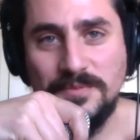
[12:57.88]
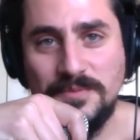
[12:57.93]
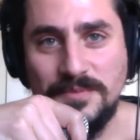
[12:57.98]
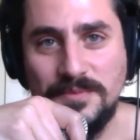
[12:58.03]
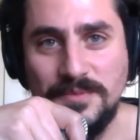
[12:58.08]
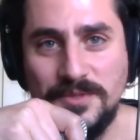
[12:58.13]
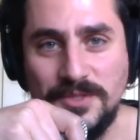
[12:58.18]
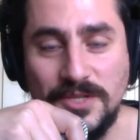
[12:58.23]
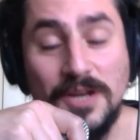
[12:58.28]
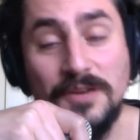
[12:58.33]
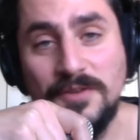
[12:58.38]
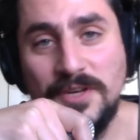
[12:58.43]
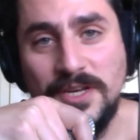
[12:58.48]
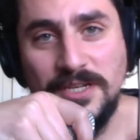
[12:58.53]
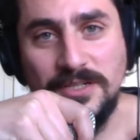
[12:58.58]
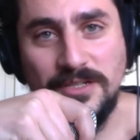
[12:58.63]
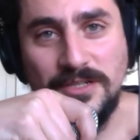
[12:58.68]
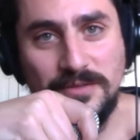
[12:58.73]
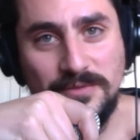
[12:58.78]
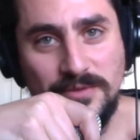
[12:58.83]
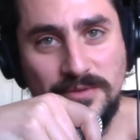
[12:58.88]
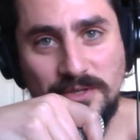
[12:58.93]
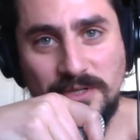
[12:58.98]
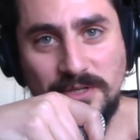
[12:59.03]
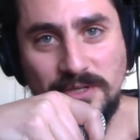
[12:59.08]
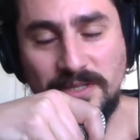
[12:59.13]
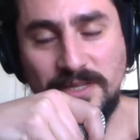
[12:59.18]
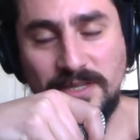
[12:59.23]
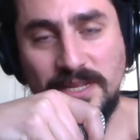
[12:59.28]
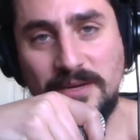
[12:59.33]
sonification of
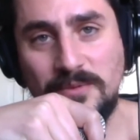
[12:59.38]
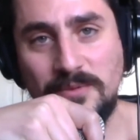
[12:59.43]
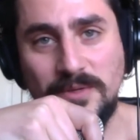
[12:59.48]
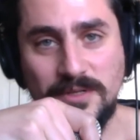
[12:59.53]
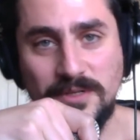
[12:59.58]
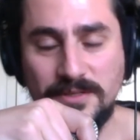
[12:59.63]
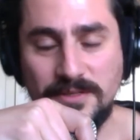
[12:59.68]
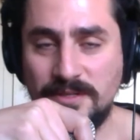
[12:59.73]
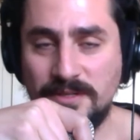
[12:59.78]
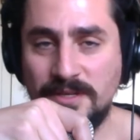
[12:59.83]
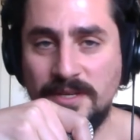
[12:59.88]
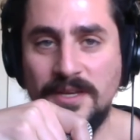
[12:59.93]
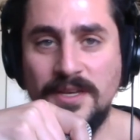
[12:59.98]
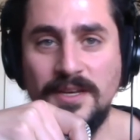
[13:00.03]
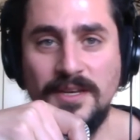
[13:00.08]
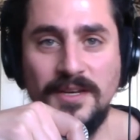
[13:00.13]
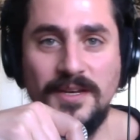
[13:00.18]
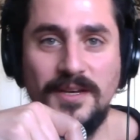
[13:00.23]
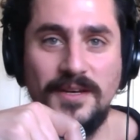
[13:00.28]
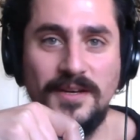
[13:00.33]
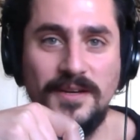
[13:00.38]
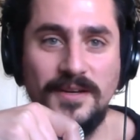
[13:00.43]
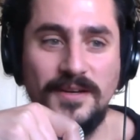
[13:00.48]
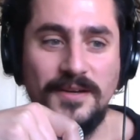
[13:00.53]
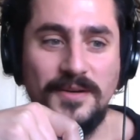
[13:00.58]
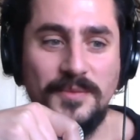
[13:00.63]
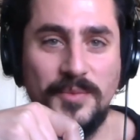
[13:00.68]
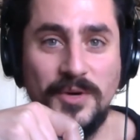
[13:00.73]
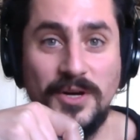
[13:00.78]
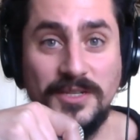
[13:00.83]
neural networks
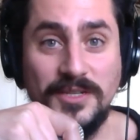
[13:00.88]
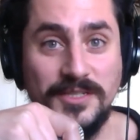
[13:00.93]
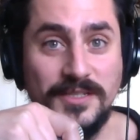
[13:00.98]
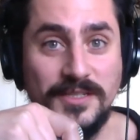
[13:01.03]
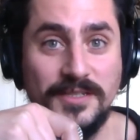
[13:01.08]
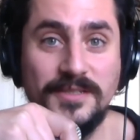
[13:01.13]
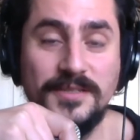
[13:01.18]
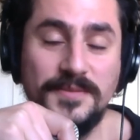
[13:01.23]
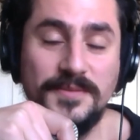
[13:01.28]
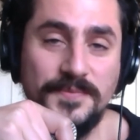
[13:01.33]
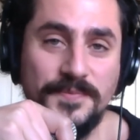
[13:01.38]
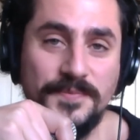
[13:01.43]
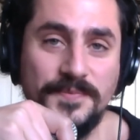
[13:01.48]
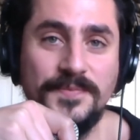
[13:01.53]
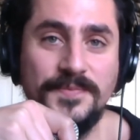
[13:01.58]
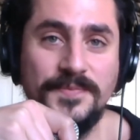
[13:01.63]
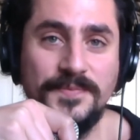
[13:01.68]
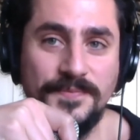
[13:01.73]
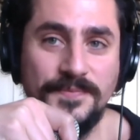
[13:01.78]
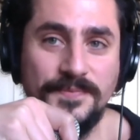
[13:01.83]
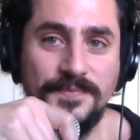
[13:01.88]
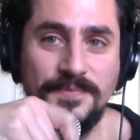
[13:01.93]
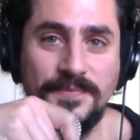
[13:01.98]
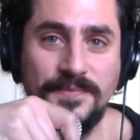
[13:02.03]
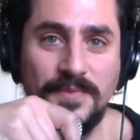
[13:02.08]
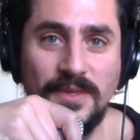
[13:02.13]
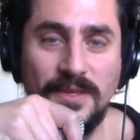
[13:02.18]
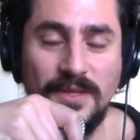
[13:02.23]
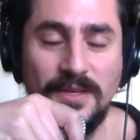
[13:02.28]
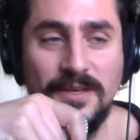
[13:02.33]
project.
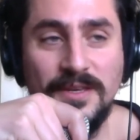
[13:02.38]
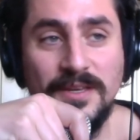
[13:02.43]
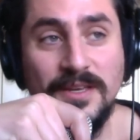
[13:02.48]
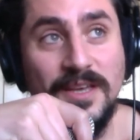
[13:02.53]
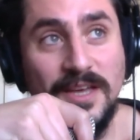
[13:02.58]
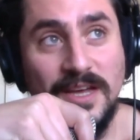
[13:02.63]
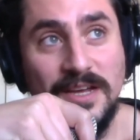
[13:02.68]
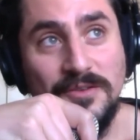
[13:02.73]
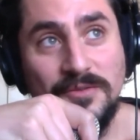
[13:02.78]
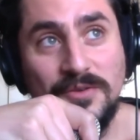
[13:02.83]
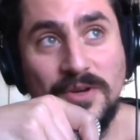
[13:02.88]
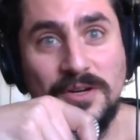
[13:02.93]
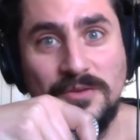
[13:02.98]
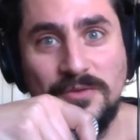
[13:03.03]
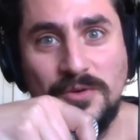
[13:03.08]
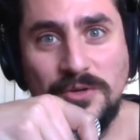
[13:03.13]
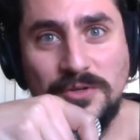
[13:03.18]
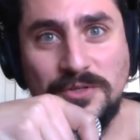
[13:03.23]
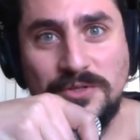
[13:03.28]
And of course,